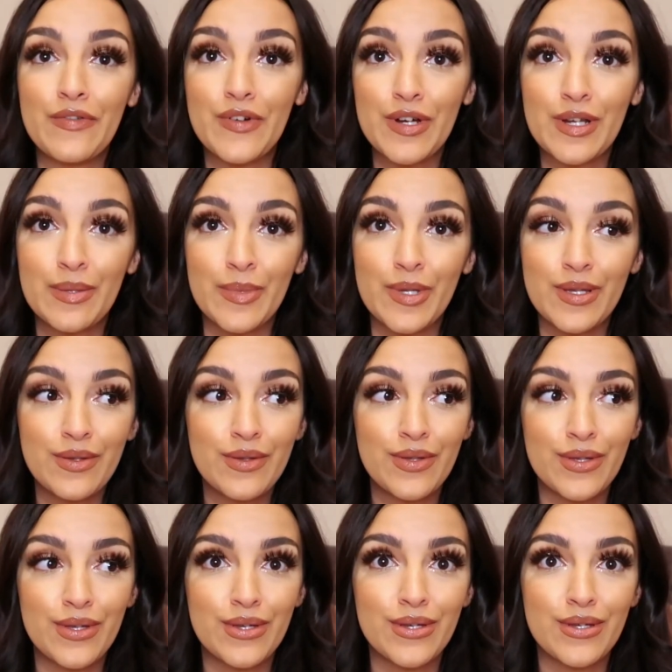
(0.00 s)
for Christmas.
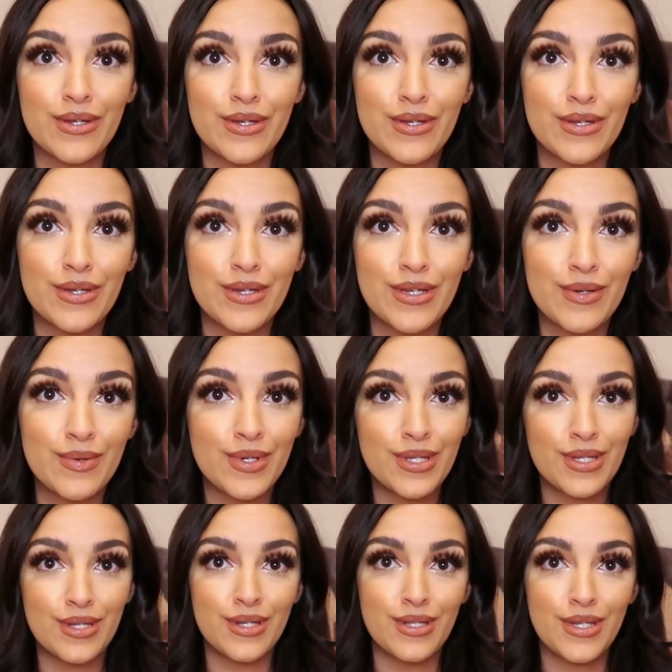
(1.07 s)
So it was
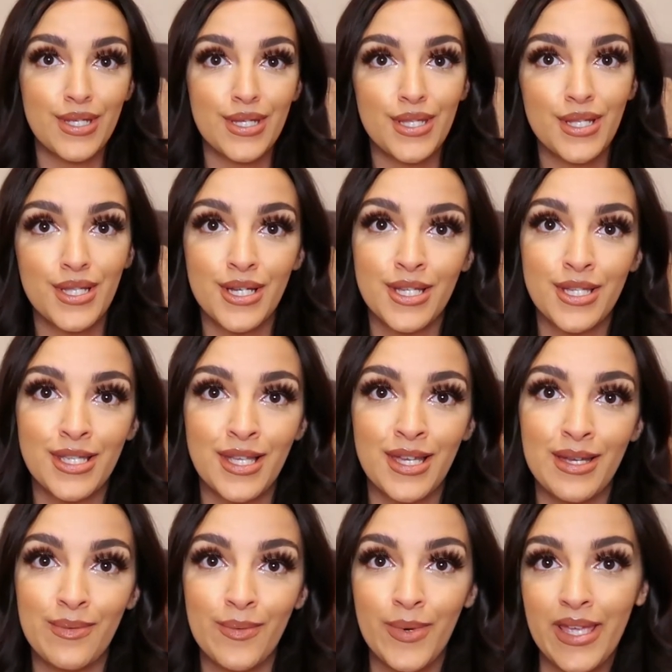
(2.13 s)
only in the last
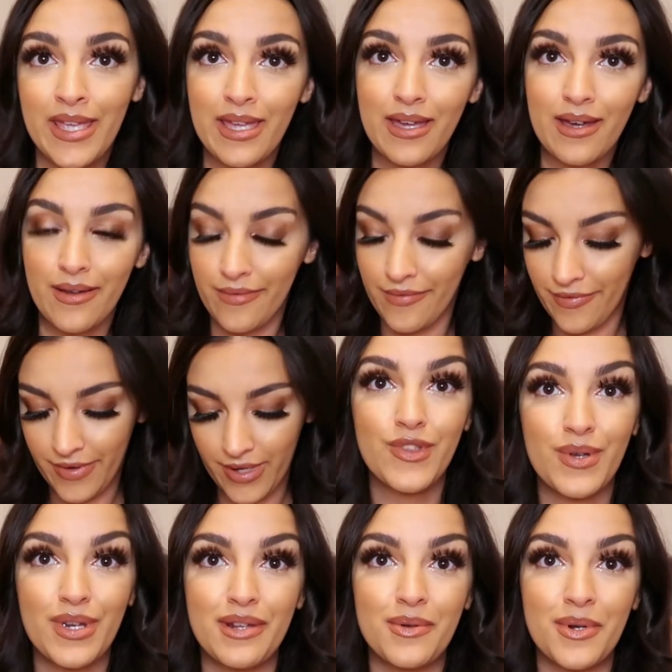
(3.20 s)
like week of
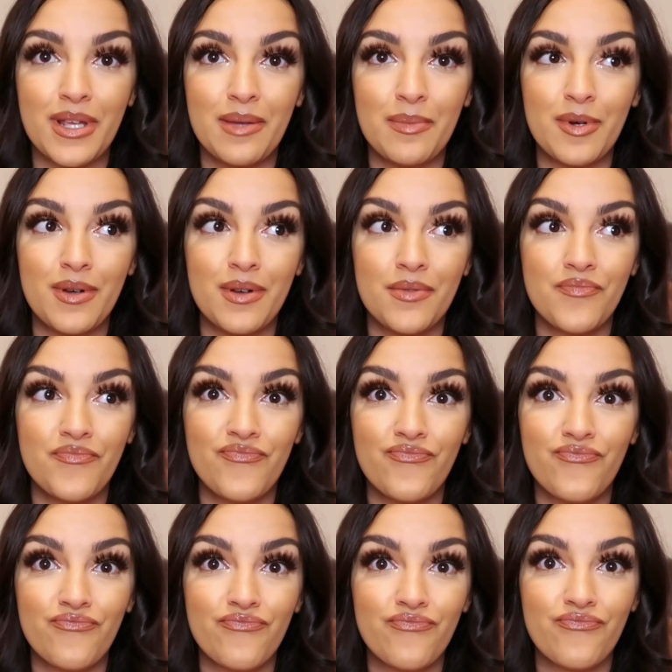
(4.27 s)
2020, but
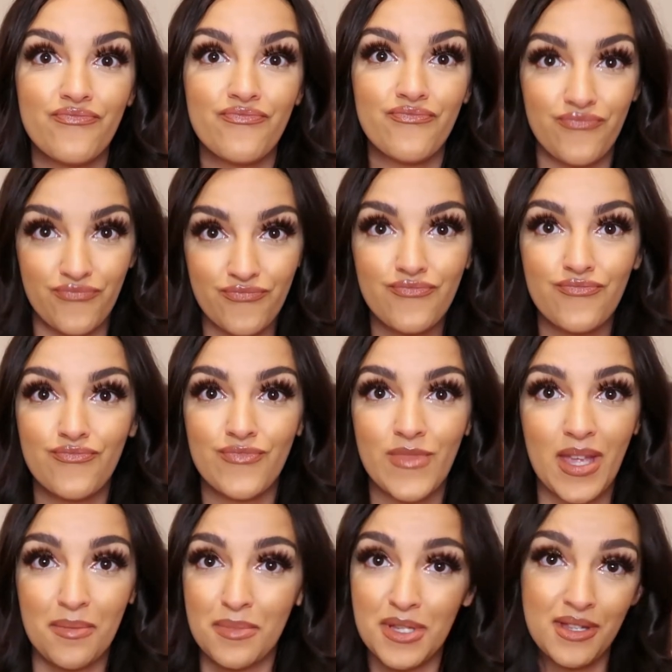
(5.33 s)

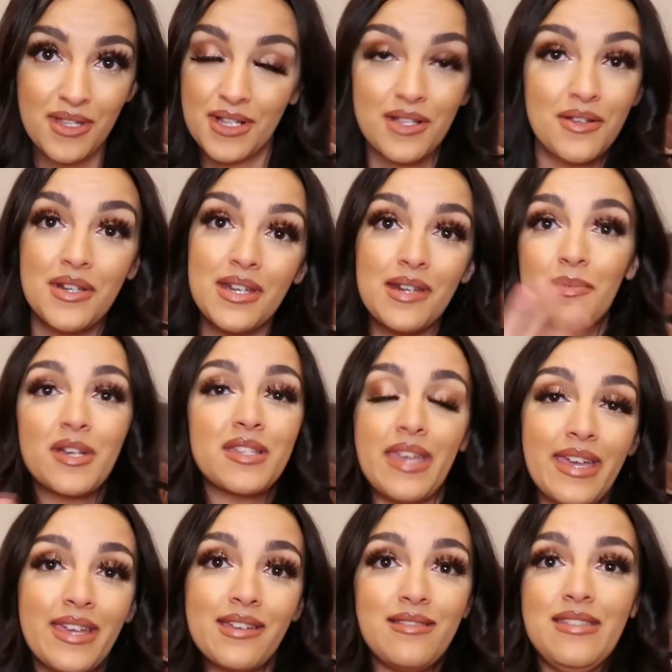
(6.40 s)
I'm still including it because
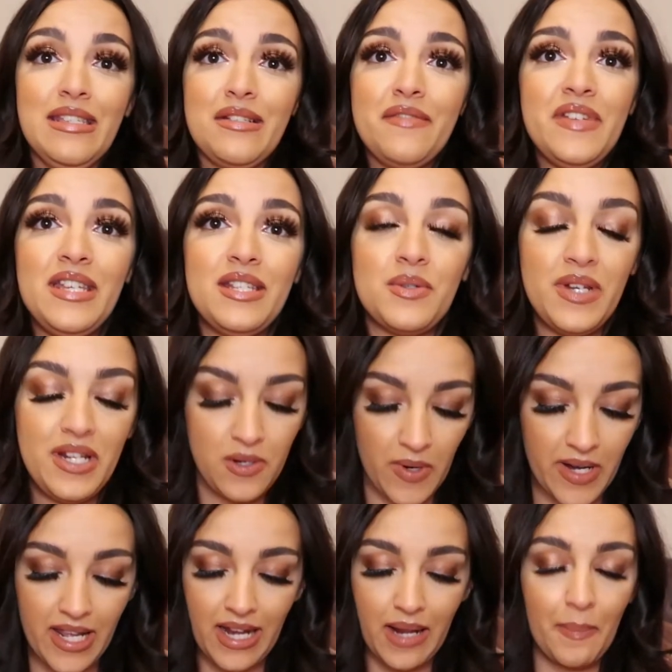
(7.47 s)
I discovered it in
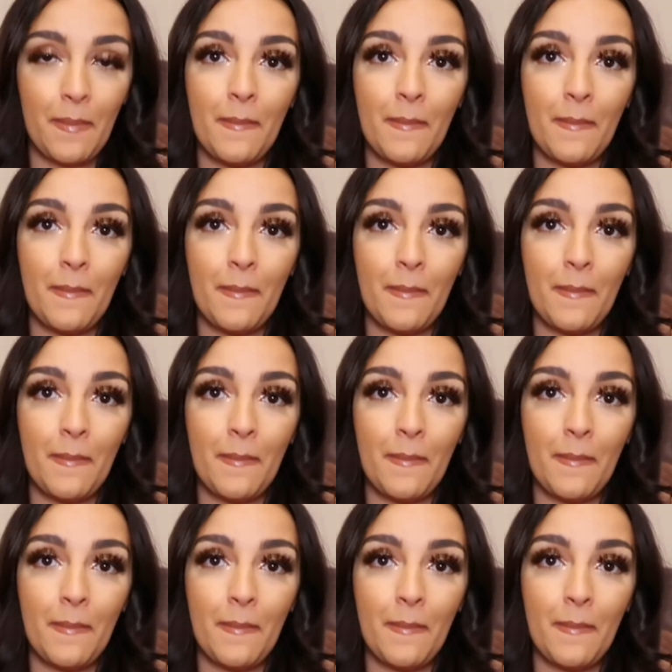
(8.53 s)
2020 and I'm